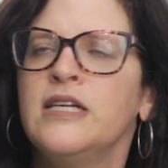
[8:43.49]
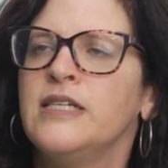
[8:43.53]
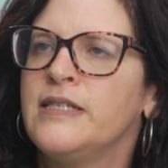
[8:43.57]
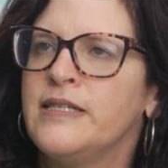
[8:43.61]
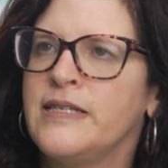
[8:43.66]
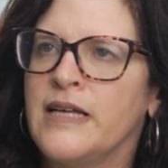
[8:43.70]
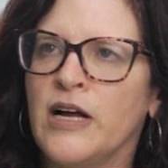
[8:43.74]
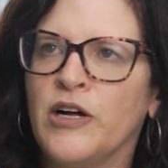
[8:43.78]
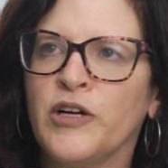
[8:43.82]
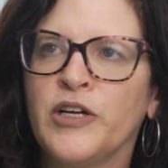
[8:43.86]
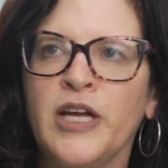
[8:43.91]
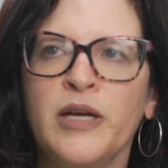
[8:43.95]

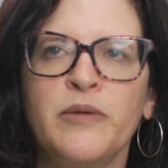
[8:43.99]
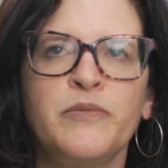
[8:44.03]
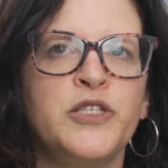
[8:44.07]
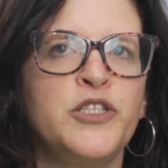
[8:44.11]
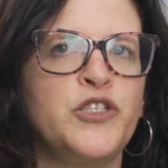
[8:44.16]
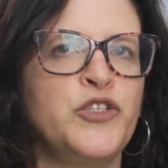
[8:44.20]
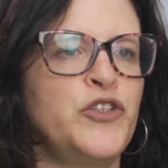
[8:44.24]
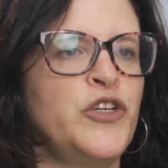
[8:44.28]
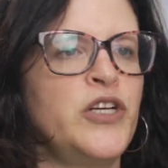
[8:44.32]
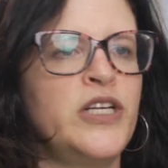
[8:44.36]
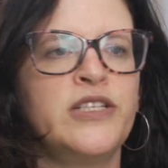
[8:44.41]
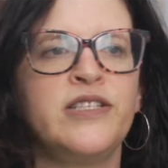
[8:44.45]
cell
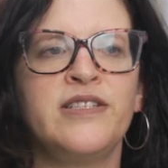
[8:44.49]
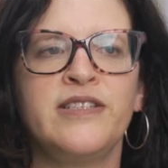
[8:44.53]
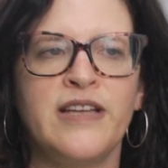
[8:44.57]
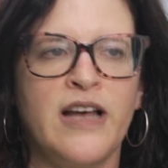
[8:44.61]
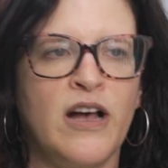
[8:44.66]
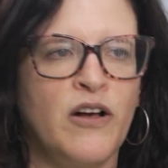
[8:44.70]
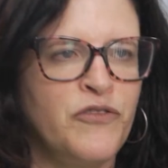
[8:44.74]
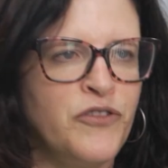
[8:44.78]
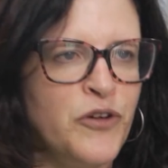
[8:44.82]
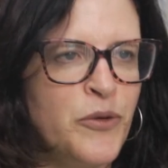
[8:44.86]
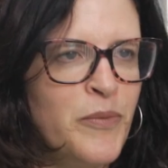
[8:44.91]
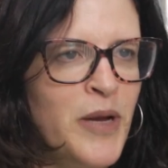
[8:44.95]
chemistries,
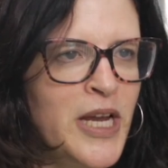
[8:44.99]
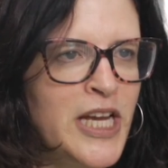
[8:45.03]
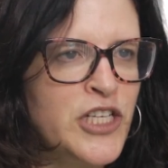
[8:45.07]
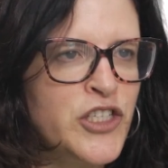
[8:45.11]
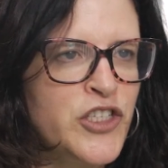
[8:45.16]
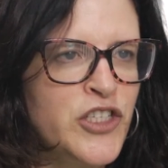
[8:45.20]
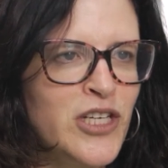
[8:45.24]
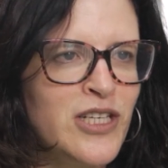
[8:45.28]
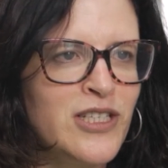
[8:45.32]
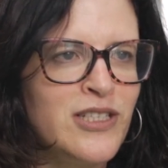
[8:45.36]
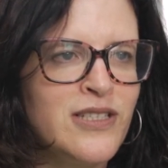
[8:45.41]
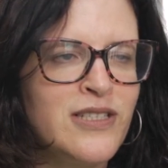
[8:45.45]
cell
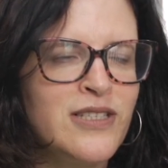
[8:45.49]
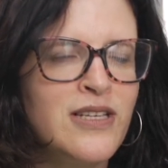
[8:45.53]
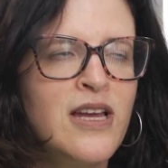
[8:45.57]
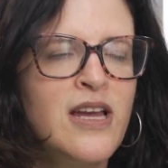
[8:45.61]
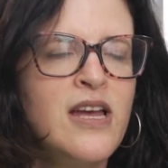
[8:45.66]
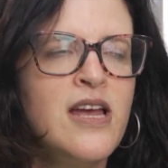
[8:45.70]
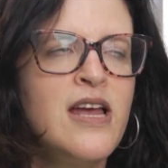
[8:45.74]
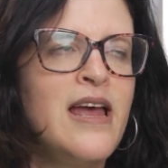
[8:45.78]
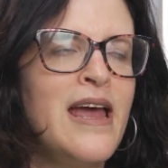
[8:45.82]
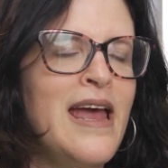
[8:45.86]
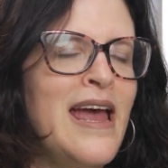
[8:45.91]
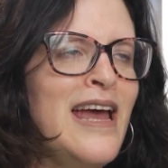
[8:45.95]
formations,
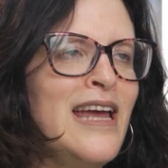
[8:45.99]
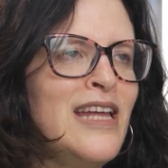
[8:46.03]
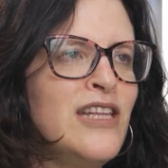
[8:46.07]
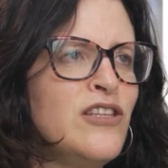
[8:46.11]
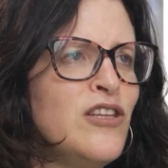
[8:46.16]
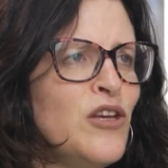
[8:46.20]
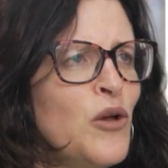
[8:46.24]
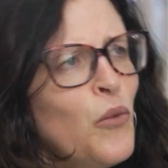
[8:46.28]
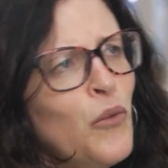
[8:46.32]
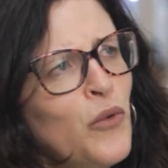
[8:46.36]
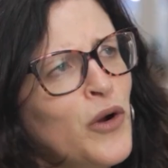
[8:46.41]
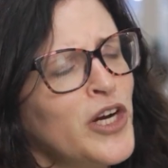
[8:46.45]
and
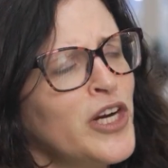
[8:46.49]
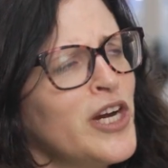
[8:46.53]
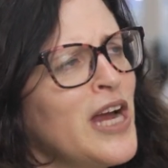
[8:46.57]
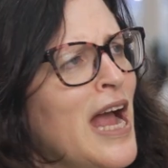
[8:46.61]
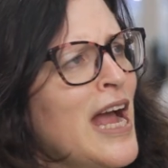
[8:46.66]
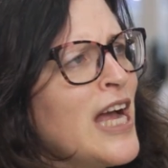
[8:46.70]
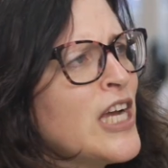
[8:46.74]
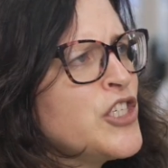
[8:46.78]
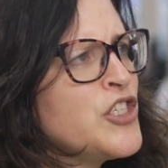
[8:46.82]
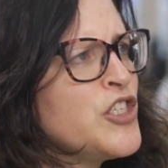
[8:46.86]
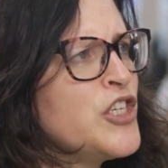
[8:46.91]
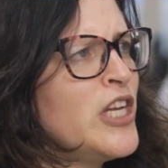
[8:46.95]
we're
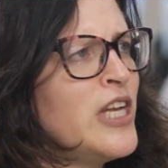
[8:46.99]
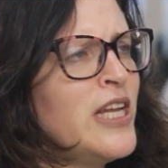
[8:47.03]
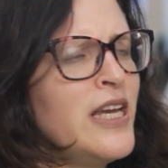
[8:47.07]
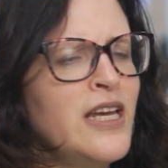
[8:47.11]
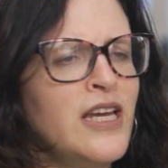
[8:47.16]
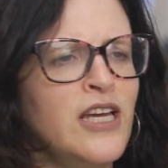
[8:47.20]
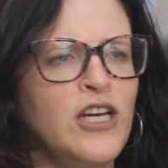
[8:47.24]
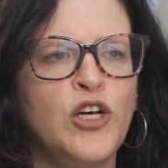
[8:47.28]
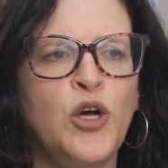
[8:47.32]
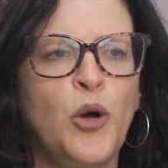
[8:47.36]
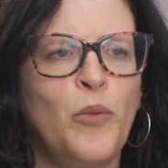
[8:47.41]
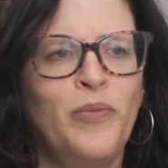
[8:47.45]

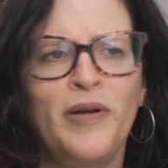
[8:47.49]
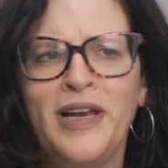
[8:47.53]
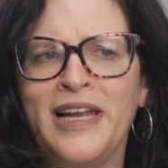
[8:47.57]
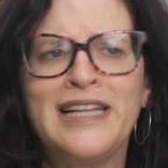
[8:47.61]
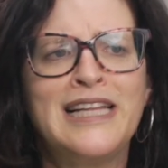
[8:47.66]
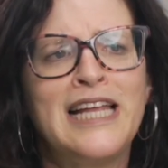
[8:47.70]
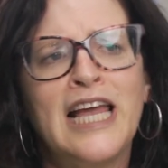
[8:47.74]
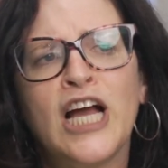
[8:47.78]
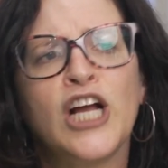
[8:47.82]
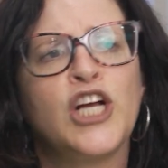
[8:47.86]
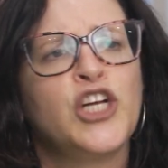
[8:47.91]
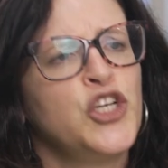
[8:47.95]
actually
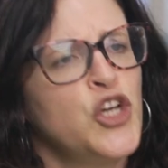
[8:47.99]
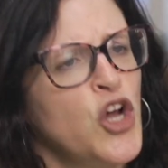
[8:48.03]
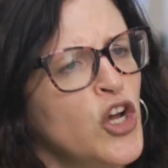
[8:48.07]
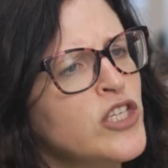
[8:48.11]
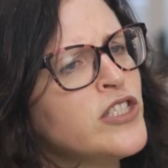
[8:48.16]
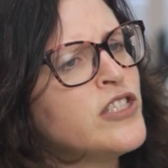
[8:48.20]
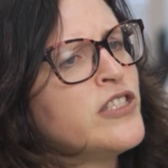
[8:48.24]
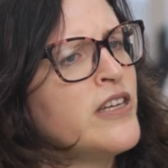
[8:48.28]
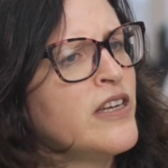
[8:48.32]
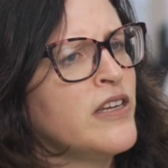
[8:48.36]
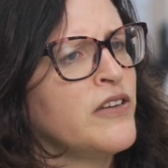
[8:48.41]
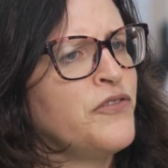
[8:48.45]
completely
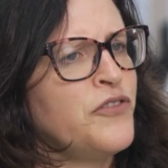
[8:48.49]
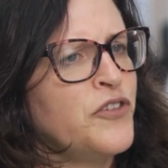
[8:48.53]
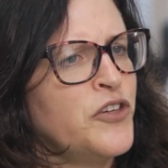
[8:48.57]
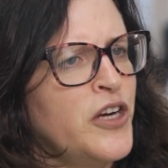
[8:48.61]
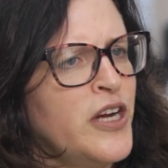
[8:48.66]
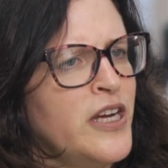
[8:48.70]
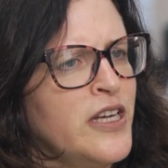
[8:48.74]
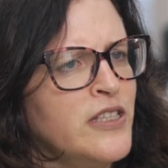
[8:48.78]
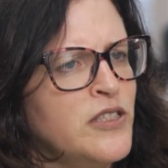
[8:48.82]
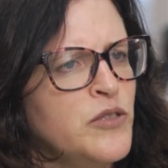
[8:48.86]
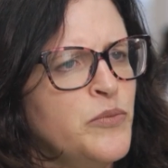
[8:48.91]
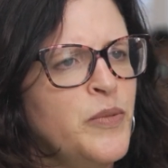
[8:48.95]
agnostic for
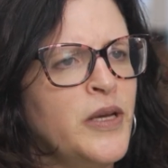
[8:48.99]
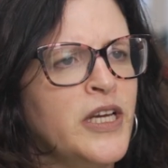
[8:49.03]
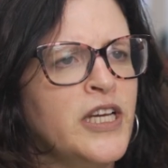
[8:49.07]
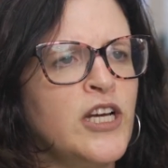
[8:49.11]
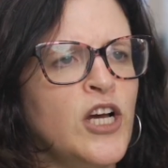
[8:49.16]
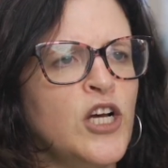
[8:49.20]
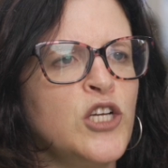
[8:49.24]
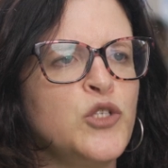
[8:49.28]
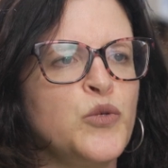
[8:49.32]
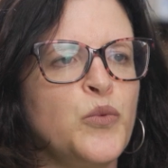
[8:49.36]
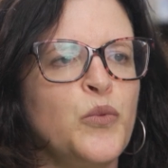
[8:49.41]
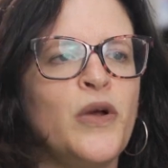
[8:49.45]
it,
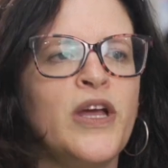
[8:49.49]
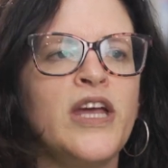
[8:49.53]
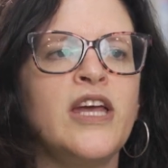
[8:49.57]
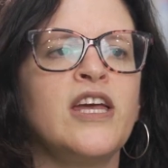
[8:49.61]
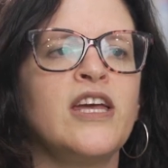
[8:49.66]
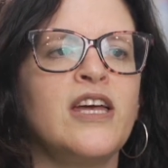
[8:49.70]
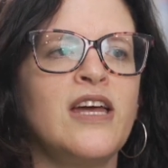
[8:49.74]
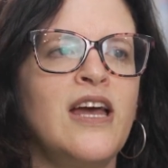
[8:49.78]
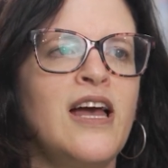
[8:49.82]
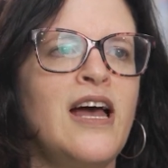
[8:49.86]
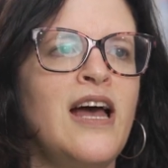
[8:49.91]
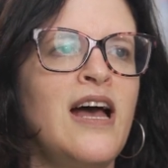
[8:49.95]
because we